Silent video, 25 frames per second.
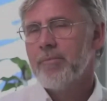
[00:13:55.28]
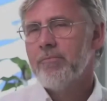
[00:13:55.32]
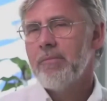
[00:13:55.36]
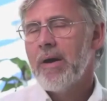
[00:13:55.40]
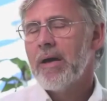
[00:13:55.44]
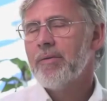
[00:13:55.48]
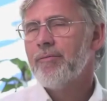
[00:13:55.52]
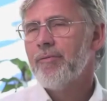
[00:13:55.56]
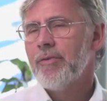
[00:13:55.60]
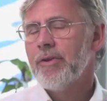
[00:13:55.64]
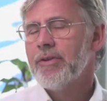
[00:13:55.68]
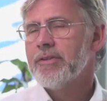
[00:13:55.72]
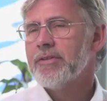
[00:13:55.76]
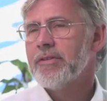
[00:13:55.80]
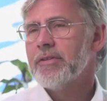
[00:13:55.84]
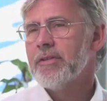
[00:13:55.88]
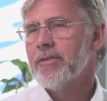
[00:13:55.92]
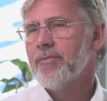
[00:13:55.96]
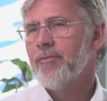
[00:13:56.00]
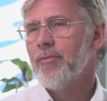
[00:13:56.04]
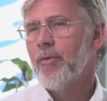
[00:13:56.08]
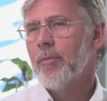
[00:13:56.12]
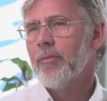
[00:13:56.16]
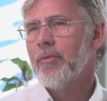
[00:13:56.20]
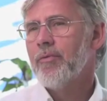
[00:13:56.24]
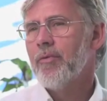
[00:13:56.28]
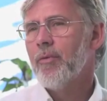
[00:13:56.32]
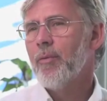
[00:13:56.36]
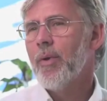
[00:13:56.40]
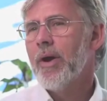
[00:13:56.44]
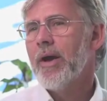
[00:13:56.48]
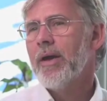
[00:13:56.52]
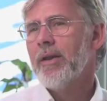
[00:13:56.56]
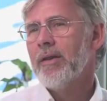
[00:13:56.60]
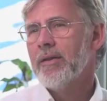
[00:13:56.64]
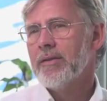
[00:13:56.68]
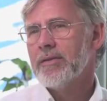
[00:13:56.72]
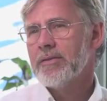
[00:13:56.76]
Mindfulness is a form of
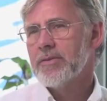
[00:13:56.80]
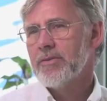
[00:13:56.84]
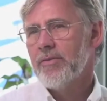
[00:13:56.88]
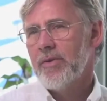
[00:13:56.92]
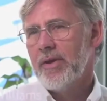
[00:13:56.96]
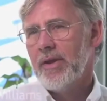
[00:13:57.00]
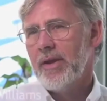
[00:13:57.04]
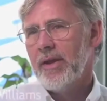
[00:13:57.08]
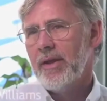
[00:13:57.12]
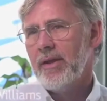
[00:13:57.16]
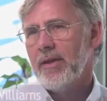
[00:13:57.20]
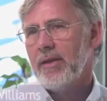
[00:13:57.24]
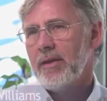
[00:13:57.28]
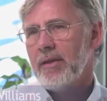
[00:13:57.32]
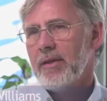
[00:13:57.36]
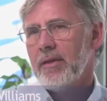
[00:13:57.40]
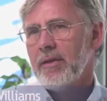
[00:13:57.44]
awareness, really.